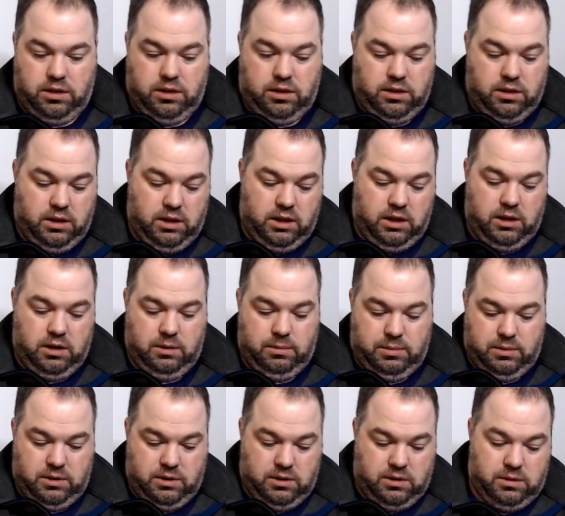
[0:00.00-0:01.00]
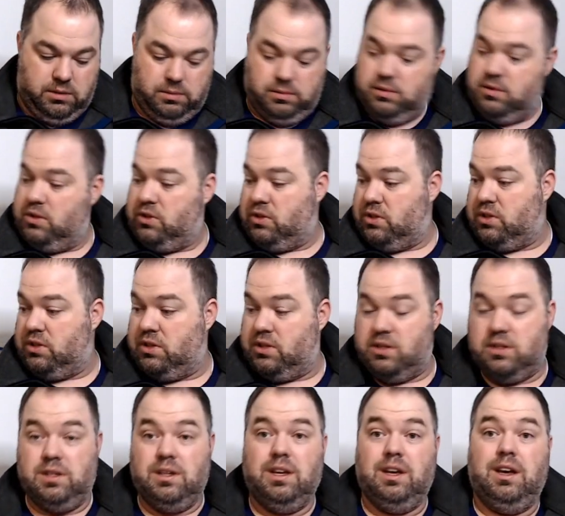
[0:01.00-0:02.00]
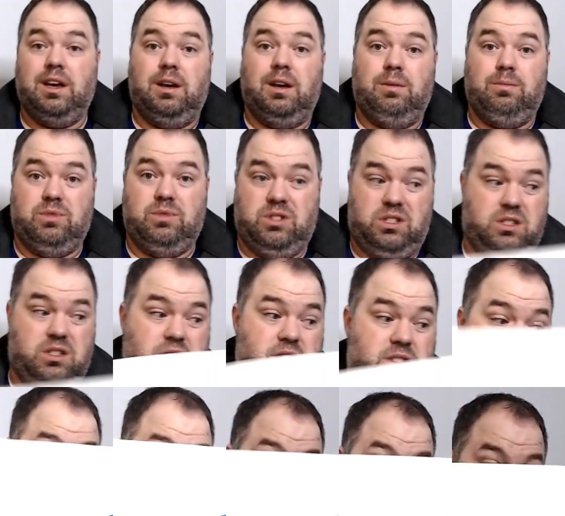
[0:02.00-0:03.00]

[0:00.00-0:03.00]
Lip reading: thing, but just stick